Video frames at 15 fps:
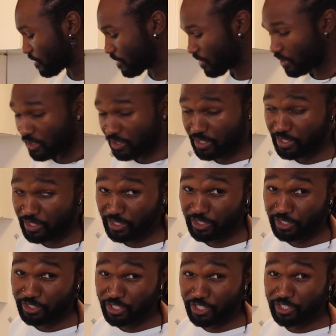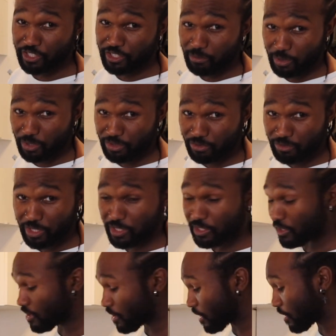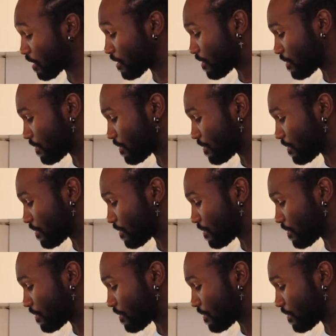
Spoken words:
The onion and the ginger smells really good together.